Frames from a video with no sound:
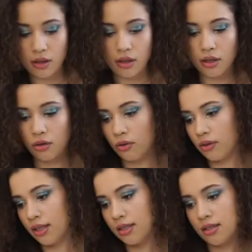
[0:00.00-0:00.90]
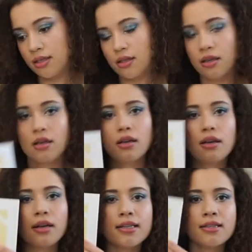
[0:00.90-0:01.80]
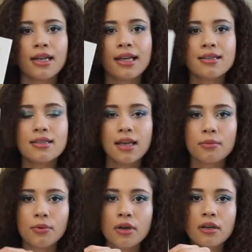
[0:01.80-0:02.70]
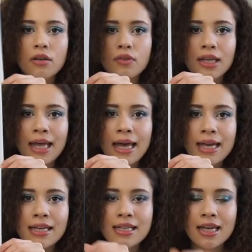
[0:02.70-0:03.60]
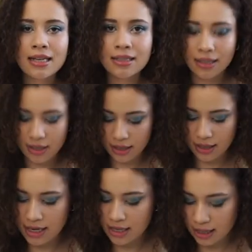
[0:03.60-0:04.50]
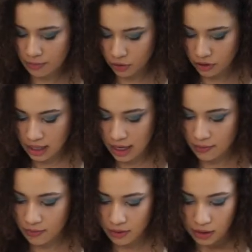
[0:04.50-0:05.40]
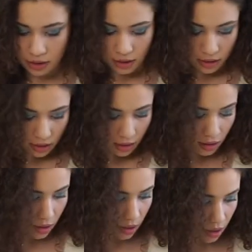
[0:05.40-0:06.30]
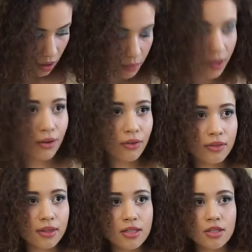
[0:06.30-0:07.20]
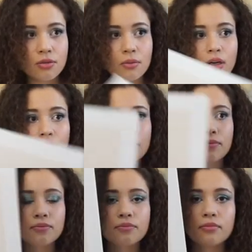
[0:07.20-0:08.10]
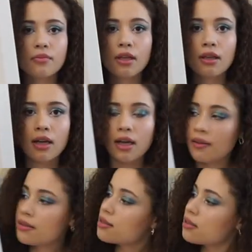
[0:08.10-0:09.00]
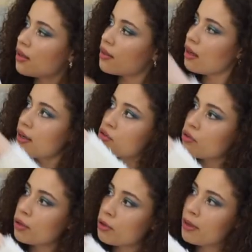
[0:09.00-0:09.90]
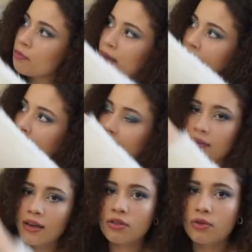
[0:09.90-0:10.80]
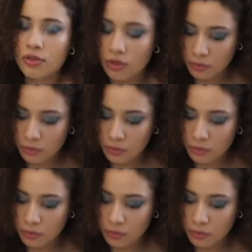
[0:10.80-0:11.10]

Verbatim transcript: I got this nice landscape one of a lady's body. I got this one, and this is another line drawing with a bit of pink, and then it's got its own